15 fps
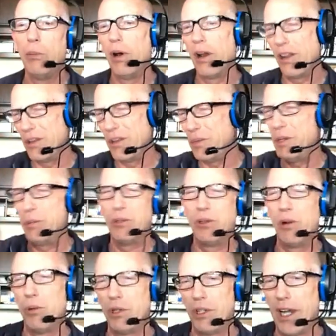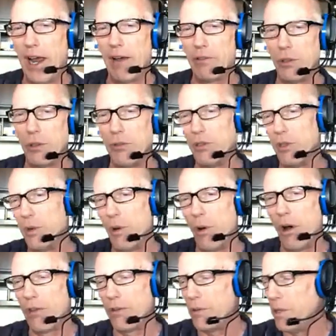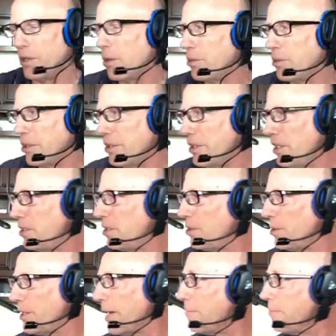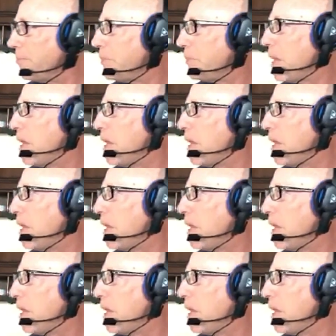But other people don't really have to. If you're an author, you don't really need to do that.